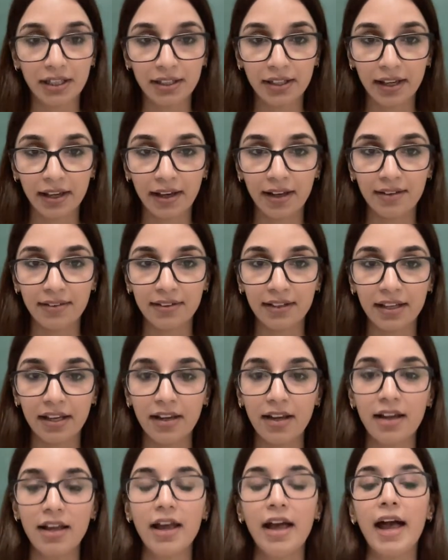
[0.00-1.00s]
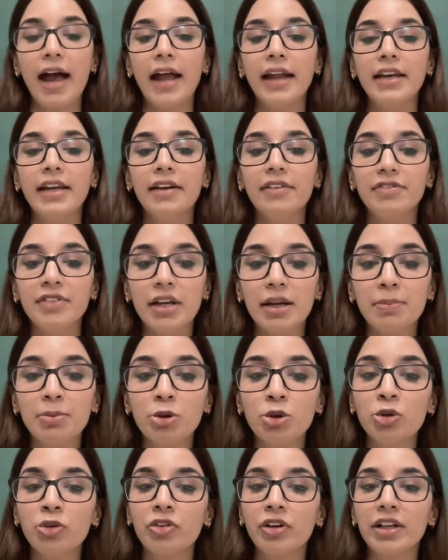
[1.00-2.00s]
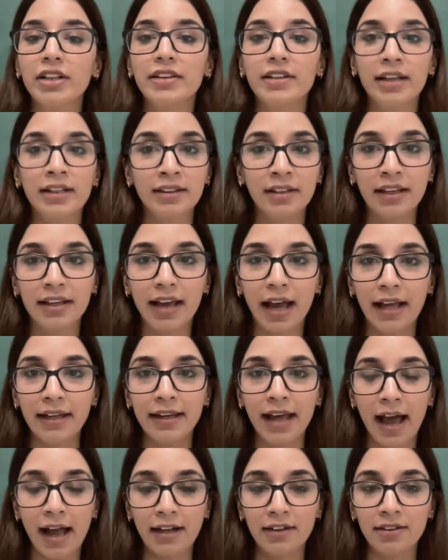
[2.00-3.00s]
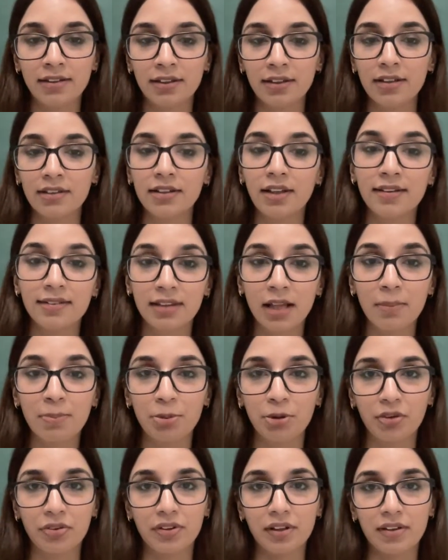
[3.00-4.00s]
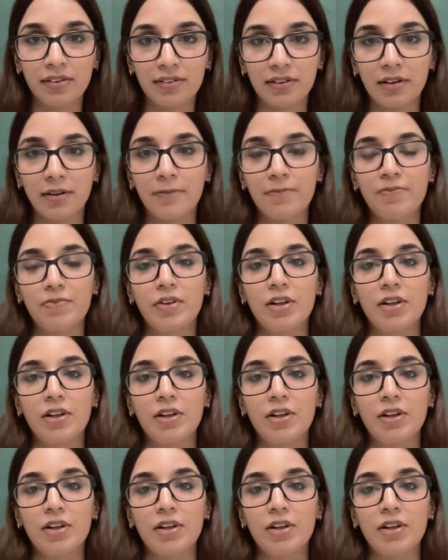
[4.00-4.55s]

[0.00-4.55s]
in KSA, and if they approve it, then they can add the sub processor.